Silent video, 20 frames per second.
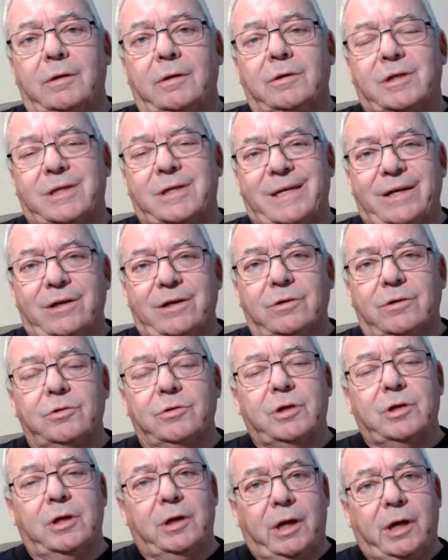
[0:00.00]

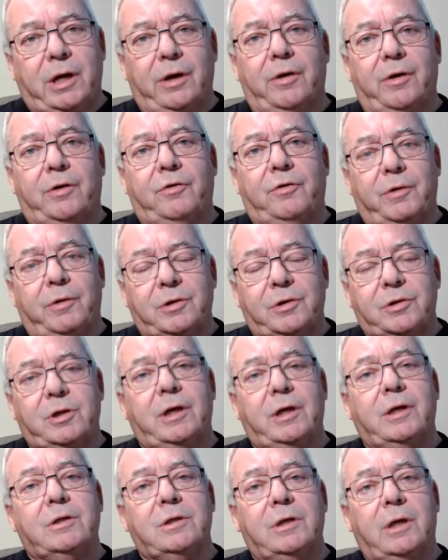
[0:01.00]
skills and
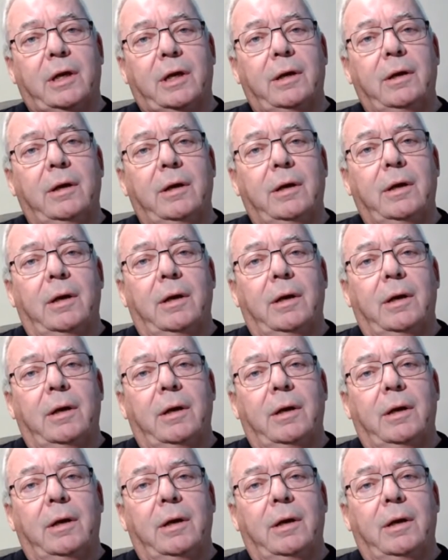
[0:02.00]
characteristics and